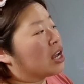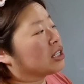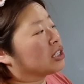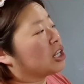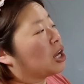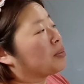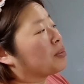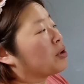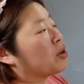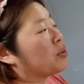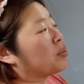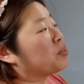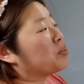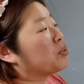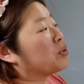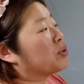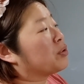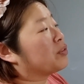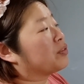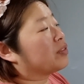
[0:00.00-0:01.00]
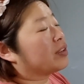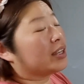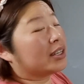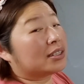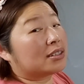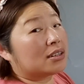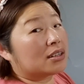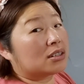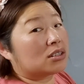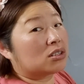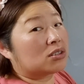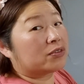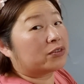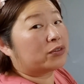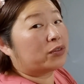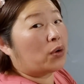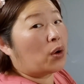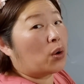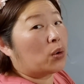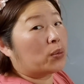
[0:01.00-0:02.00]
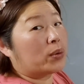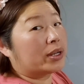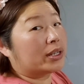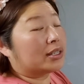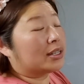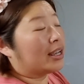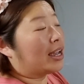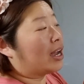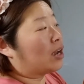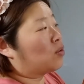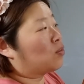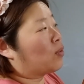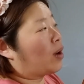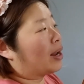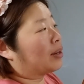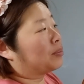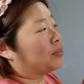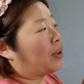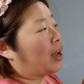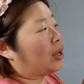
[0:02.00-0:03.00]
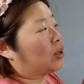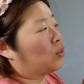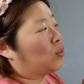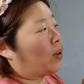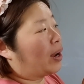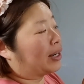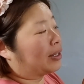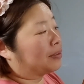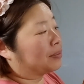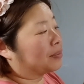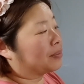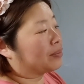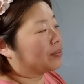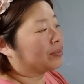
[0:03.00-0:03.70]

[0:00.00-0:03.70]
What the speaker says: So I'm going to move this forward, yeah, 1 by 1.